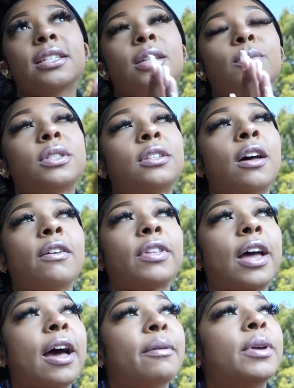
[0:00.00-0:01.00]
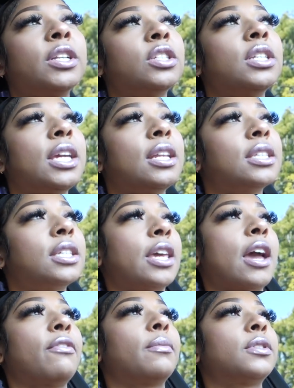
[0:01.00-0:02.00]
some stuff that I've been needing to
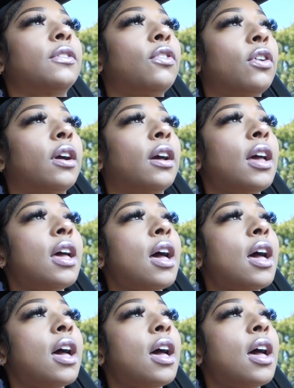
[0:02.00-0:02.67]
get from Sephora.